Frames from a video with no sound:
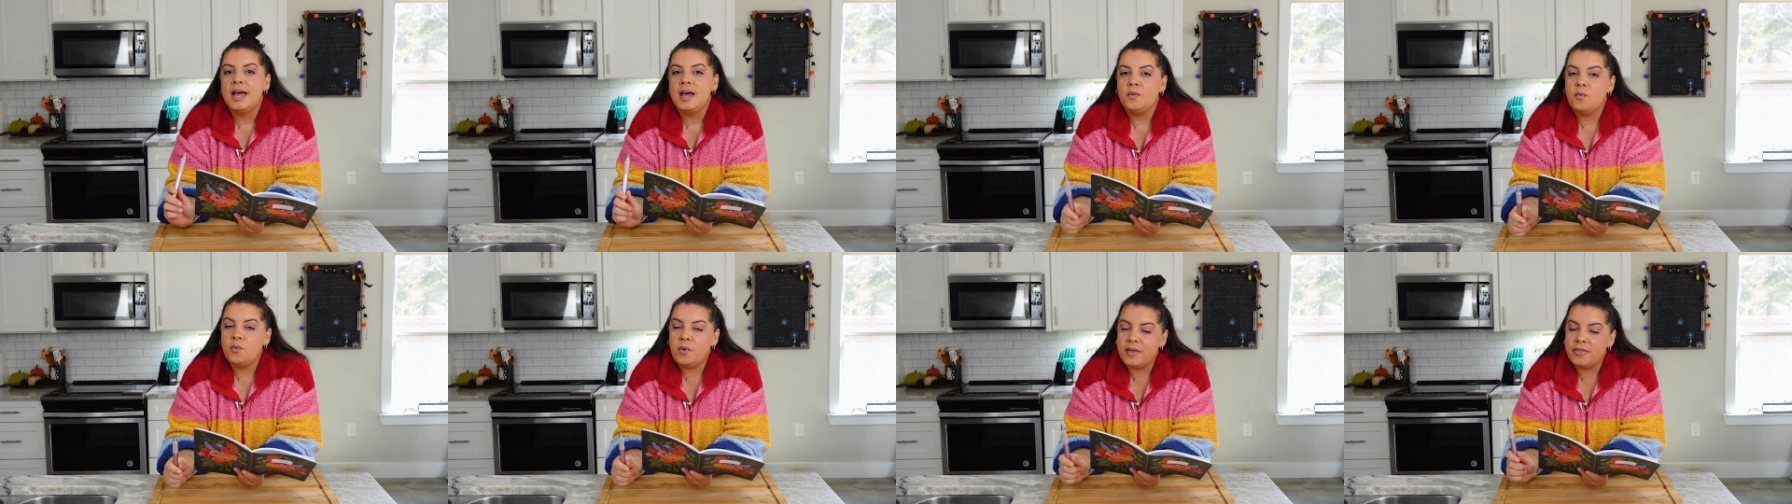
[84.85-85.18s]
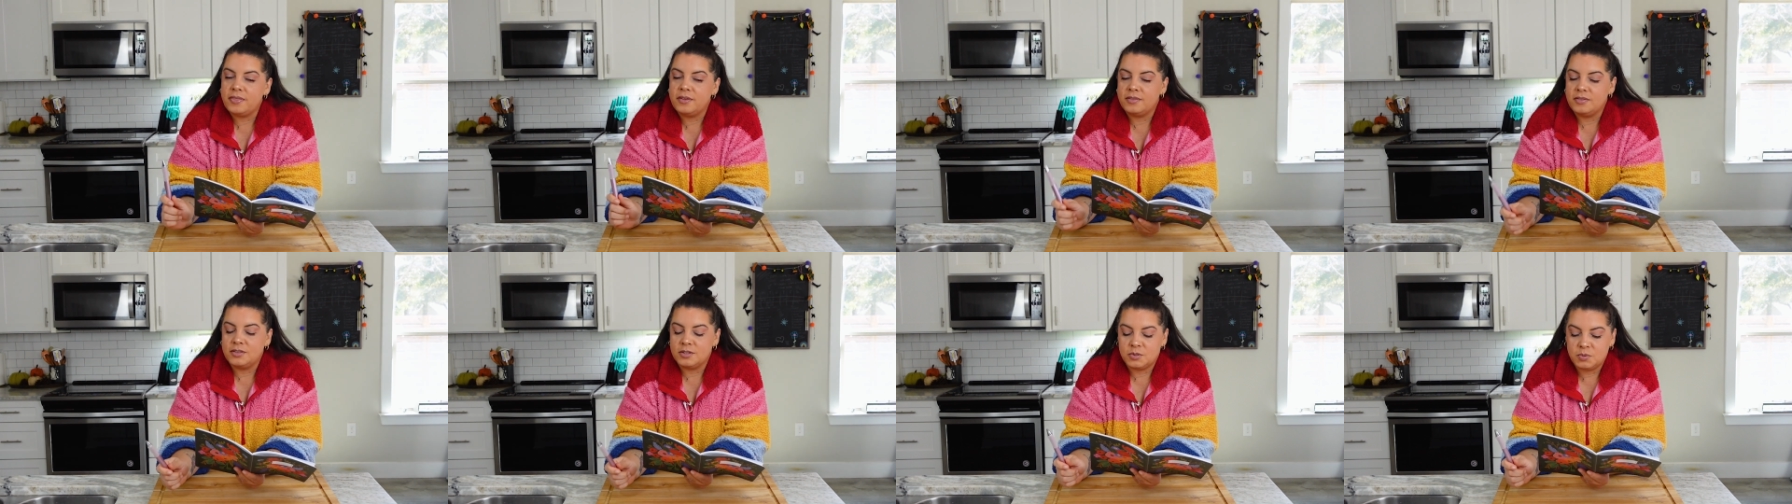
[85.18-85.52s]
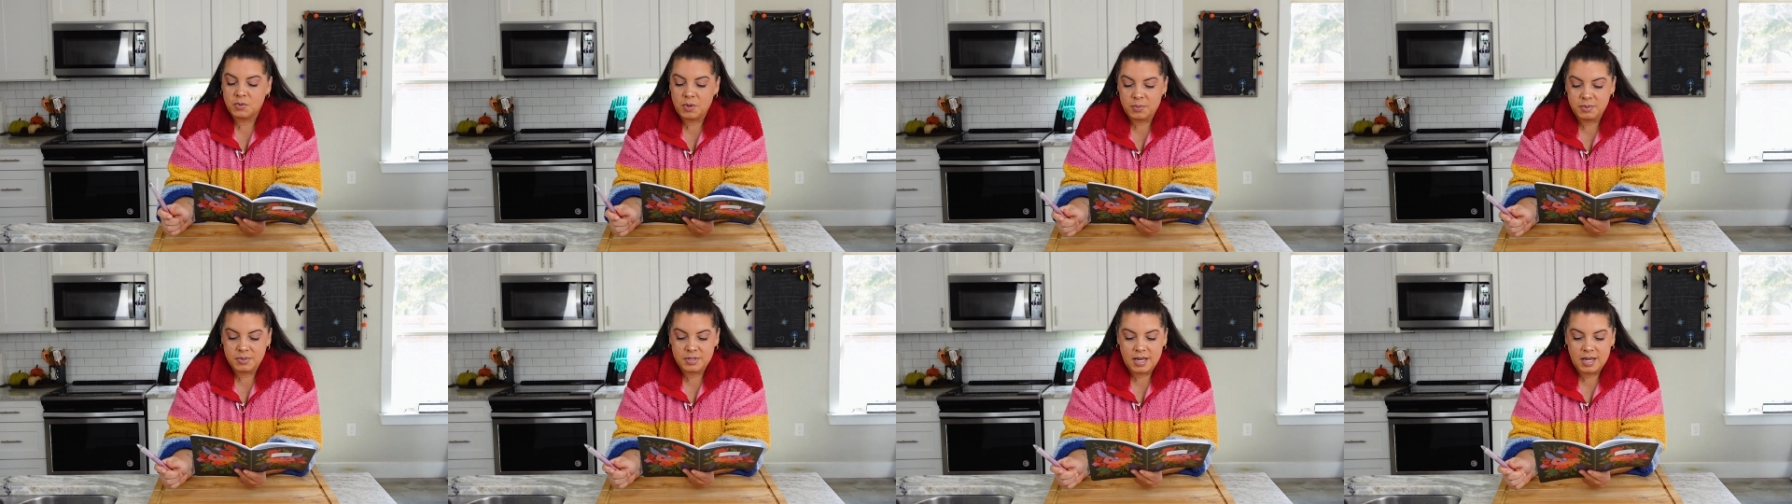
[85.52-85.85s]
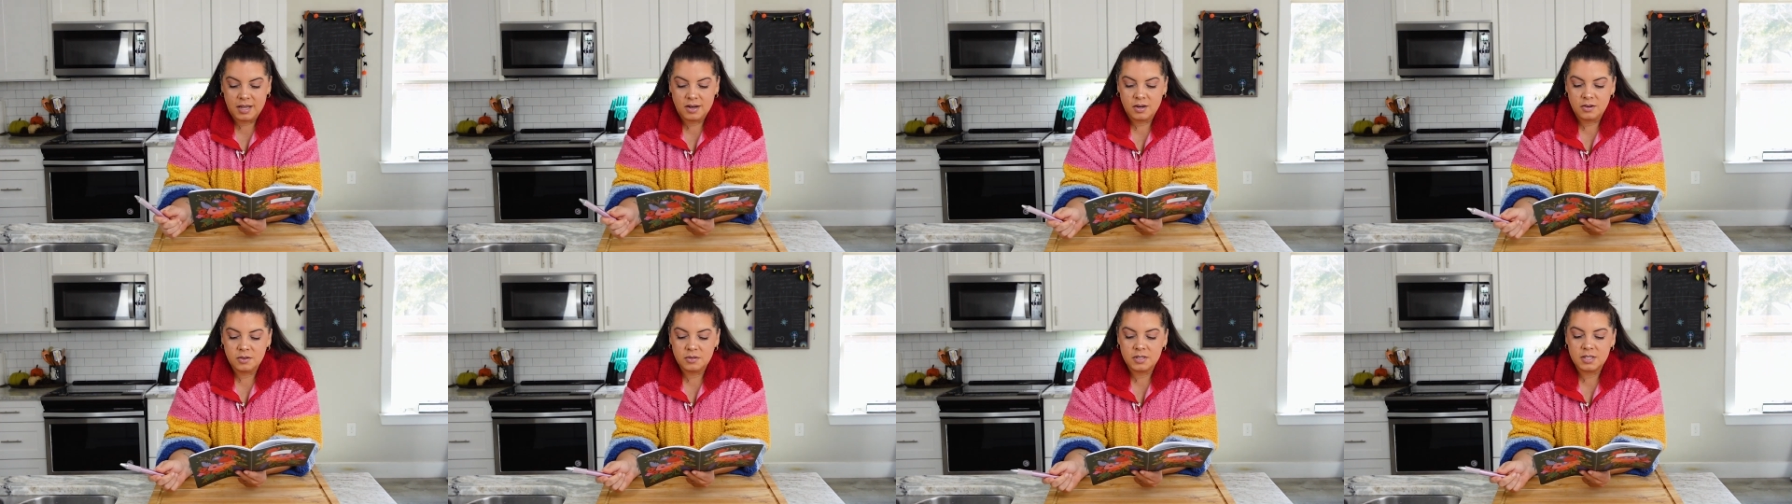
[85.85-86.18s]
with the sweet
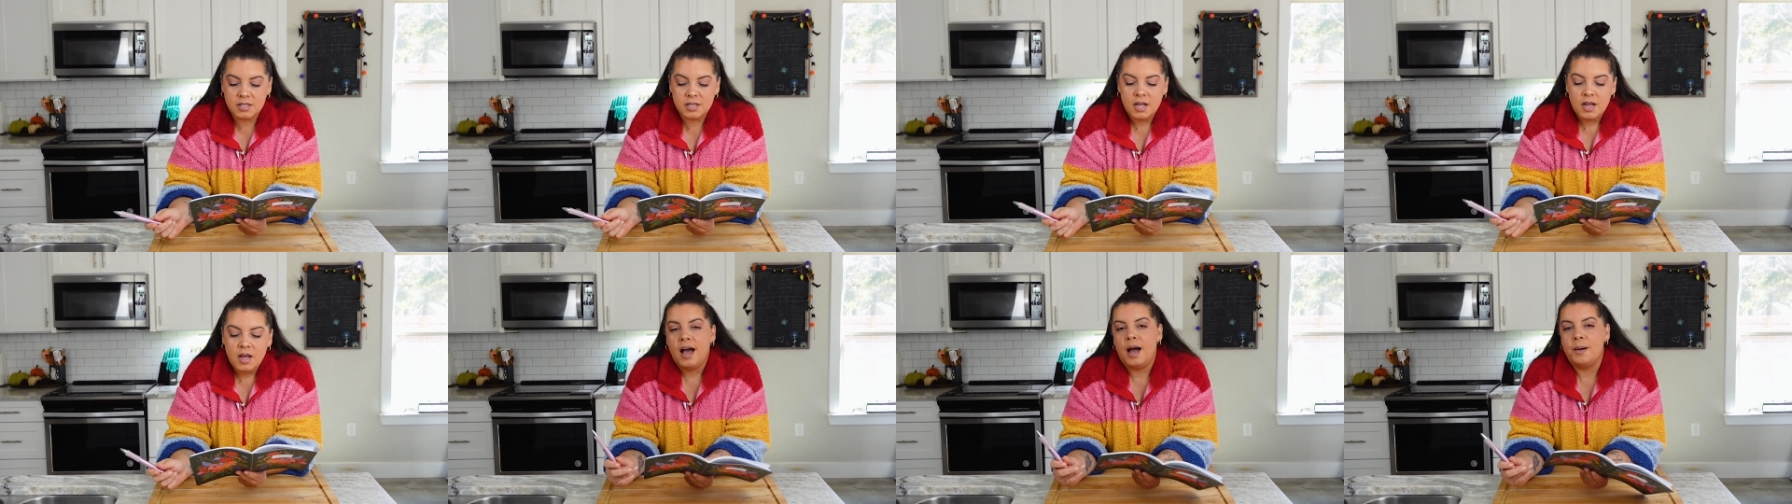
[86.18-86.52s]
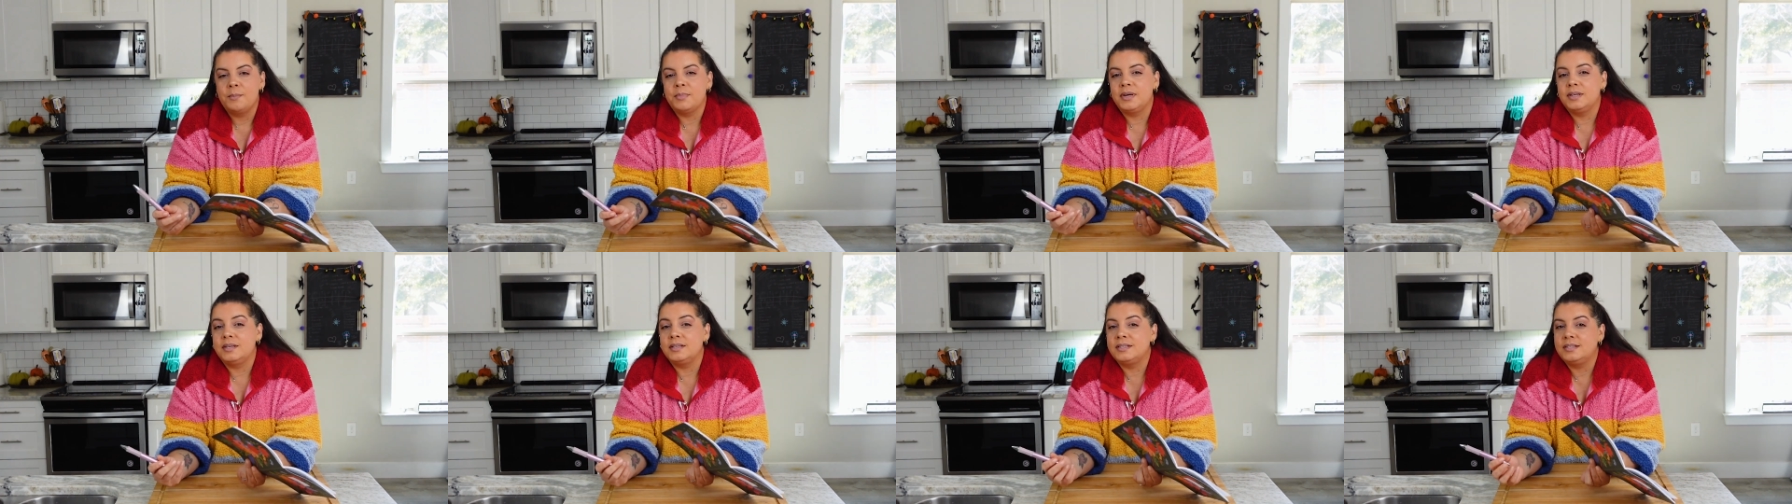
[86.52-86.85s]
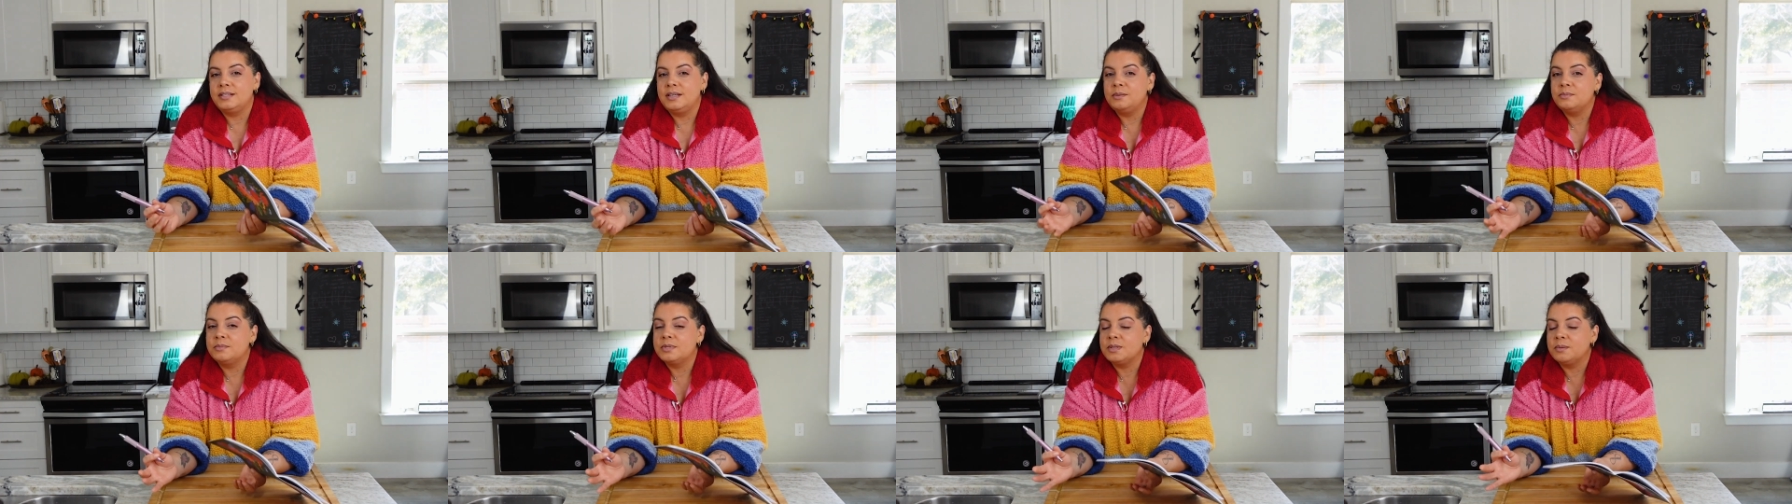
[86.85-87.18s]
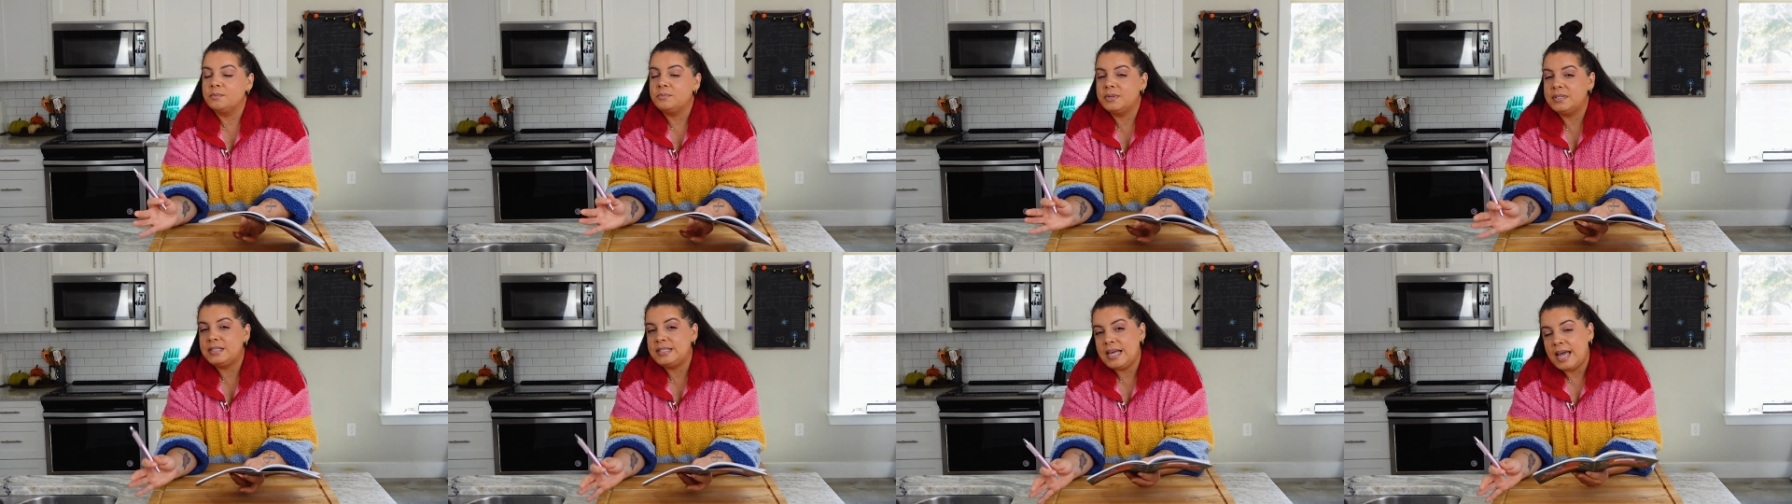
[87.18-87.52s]
potatoes. I'm going to steam some
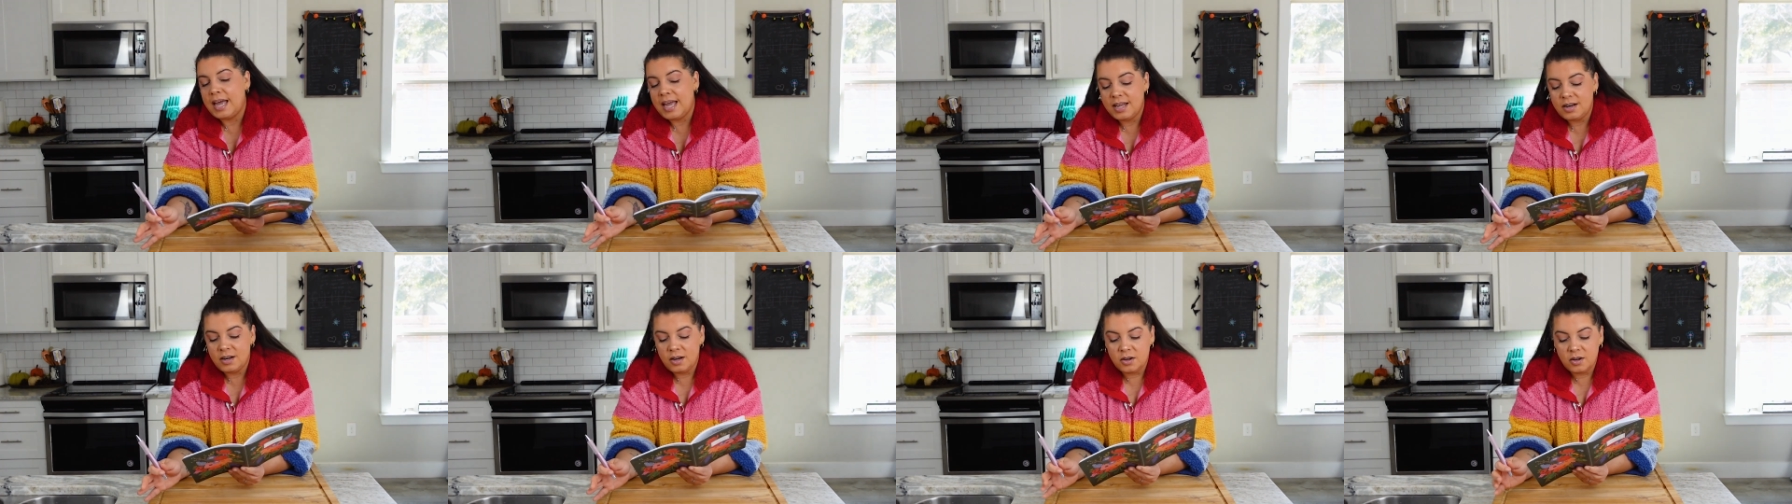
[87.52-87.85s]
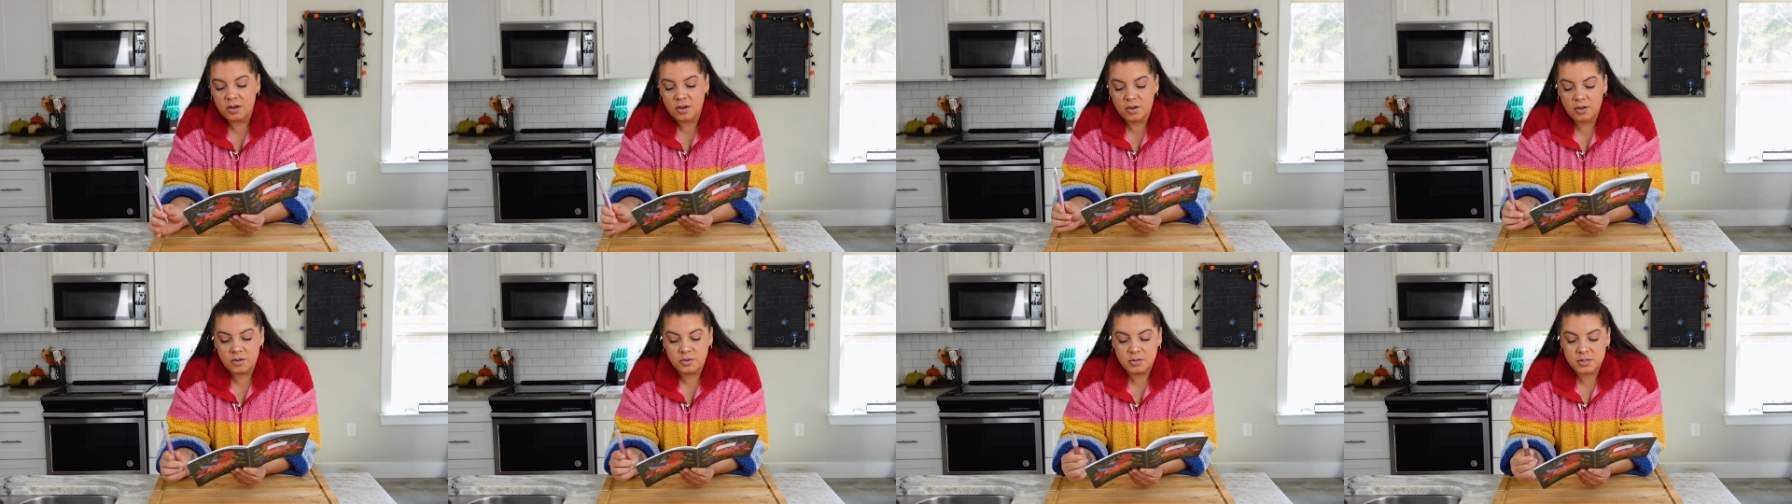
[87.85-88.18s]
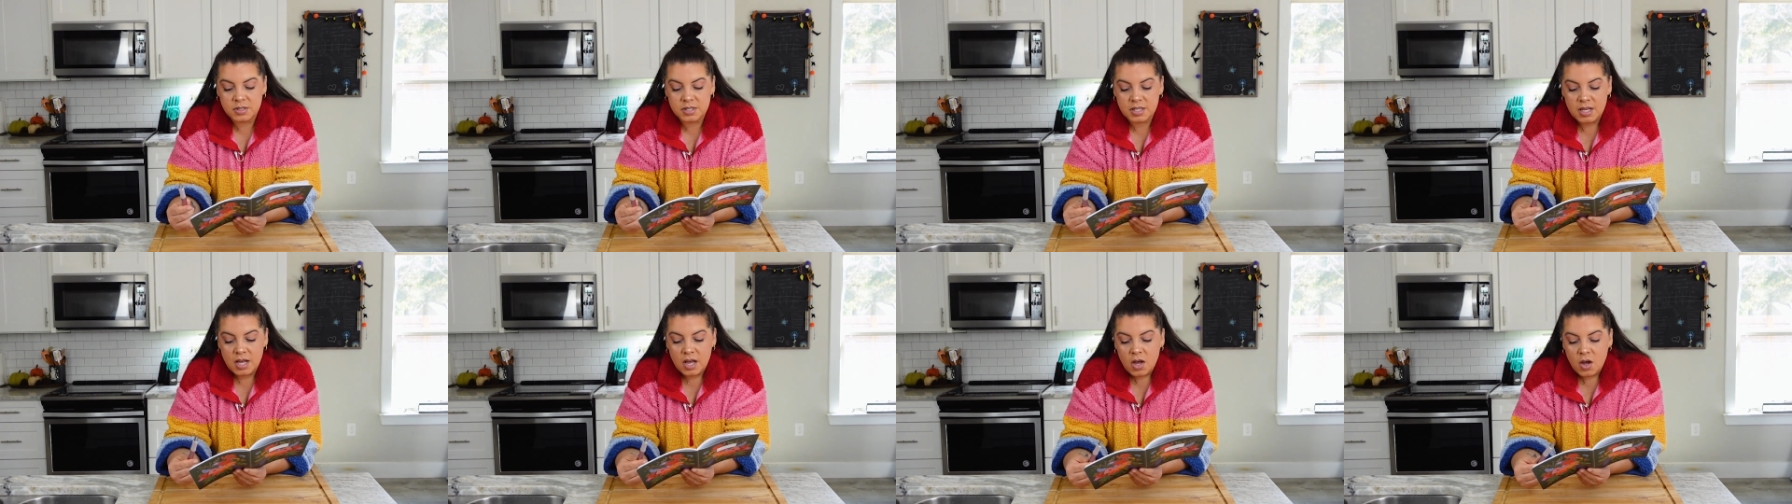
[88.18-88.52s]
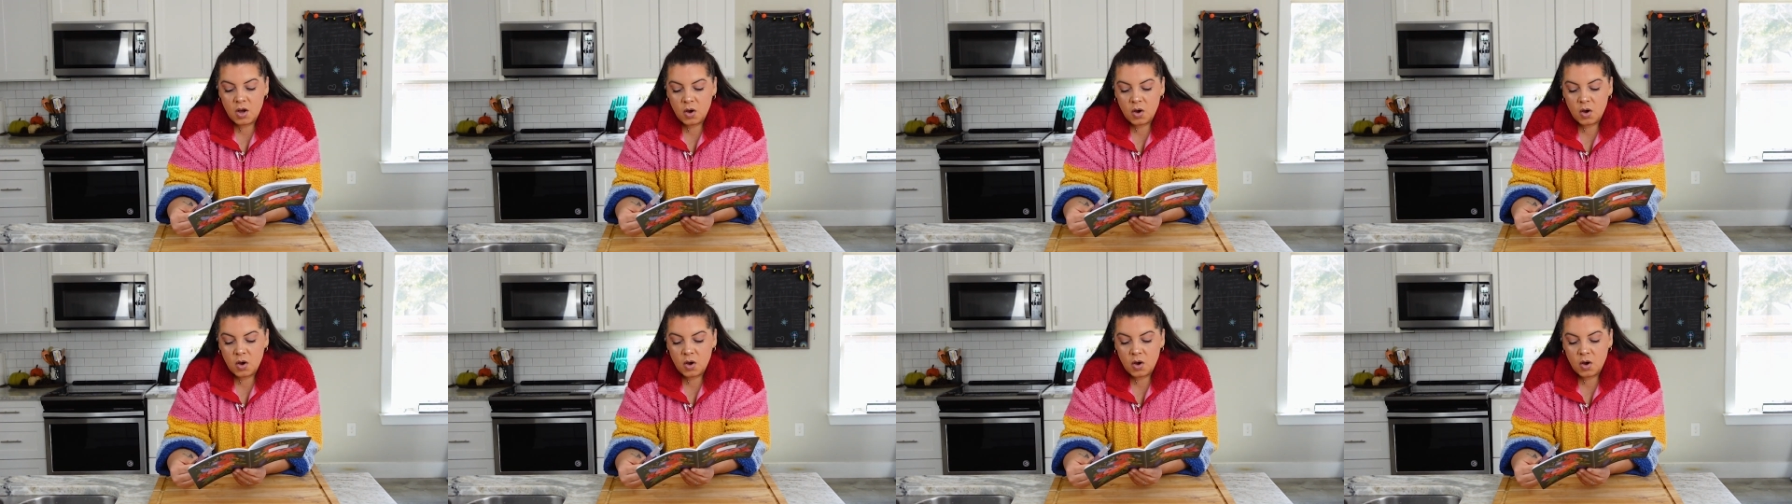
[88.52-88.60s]
potatoes.